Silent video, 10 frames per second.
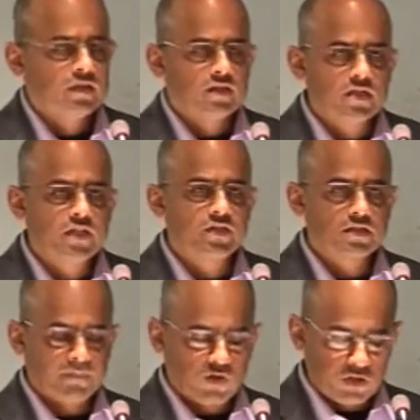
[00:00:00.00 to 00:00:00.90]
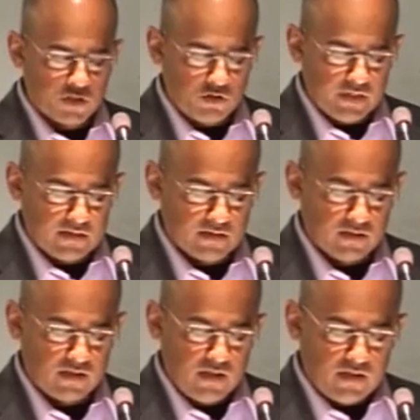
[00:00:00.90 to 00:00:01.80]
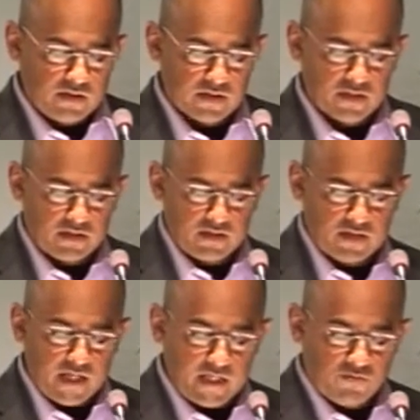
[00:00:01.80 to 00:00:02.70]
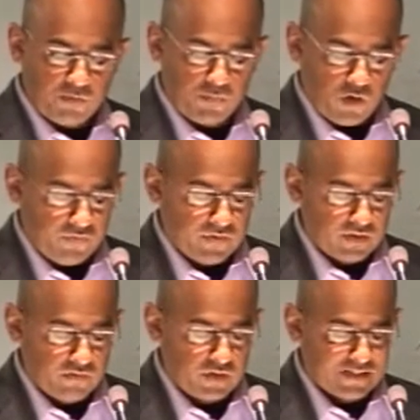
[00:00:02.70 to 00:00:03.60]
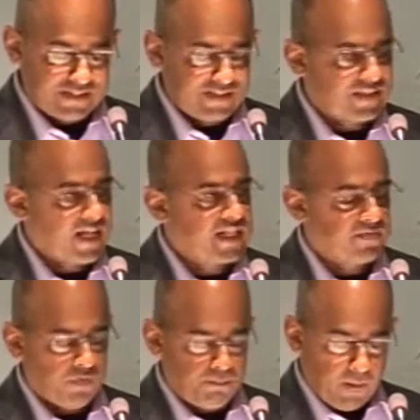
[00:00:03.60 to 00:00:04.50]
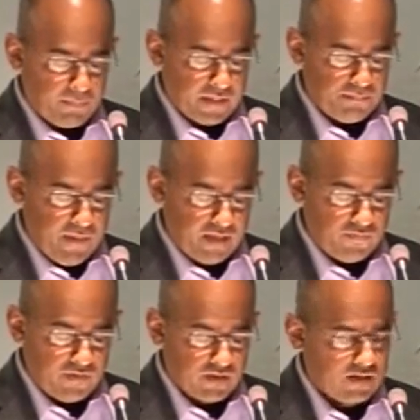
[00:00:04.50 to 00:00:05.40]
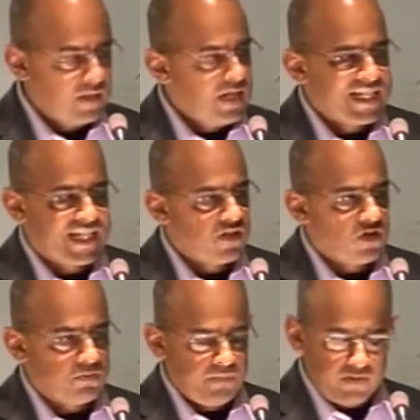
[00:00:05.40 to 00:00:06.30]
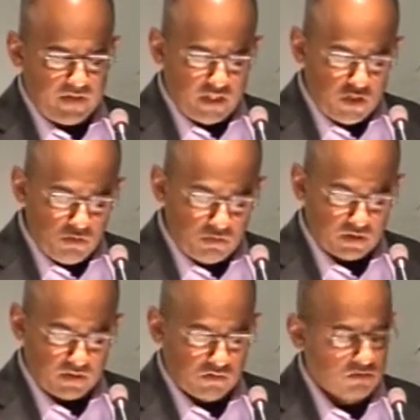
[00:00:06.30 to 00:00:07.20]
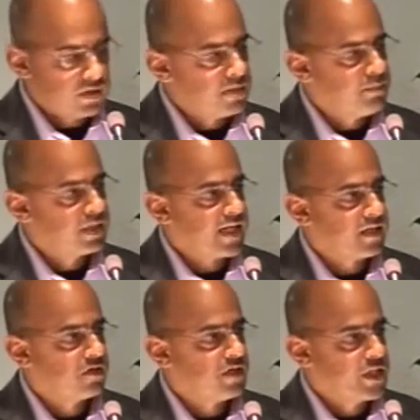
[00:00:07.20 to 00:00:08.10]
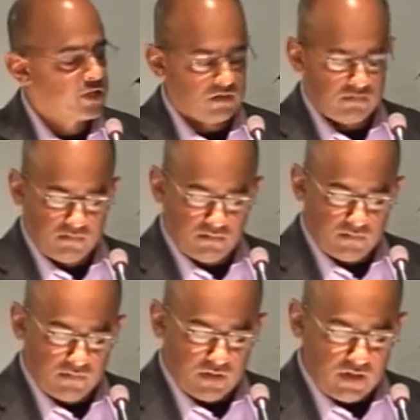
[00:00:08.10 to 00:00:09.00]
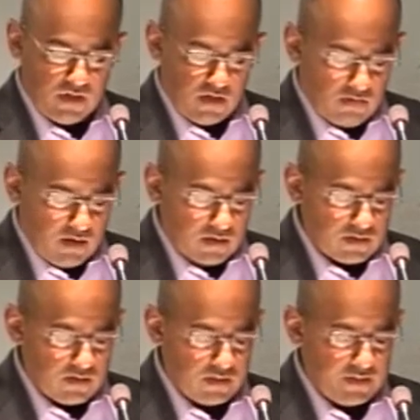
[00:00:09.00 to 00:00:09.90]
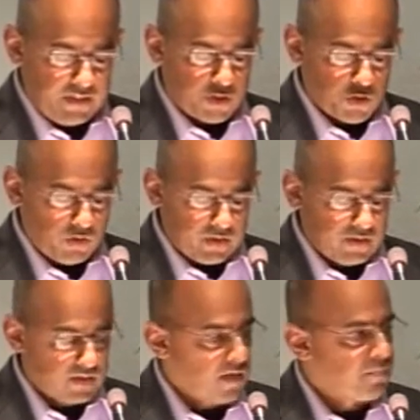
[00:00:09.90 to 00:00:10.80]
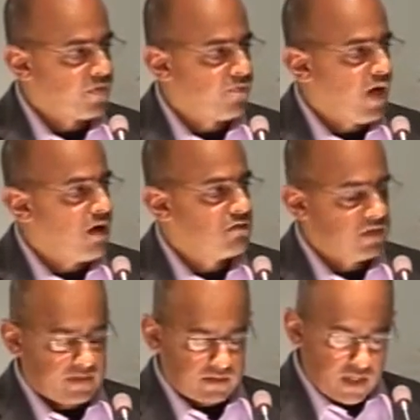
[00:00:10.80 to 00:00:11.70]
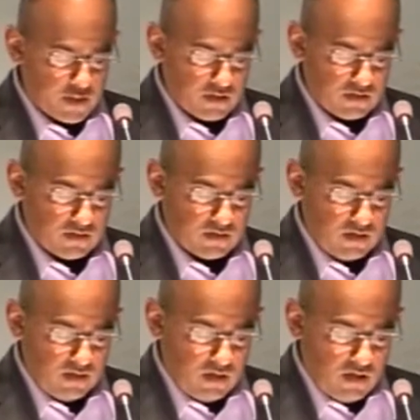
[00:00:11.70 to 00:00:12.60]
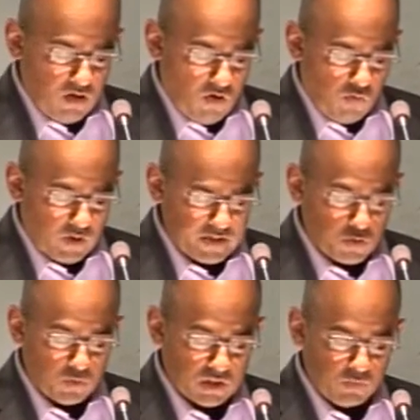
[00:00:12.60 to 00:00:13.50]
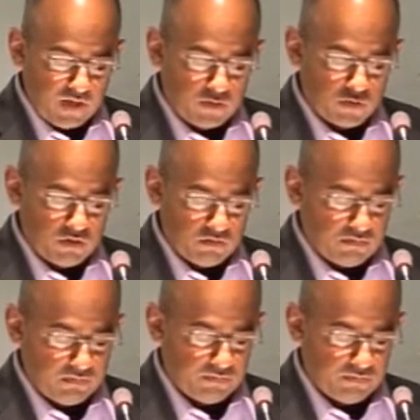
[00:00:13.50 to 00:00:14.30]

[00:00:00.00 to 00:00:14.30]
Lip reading: Serious moral choices, such as designing for profit versus designing for public benefit, cannot be reduced to a simple calculation. Rather, these choices are profound discussions of what is worthwhile to do.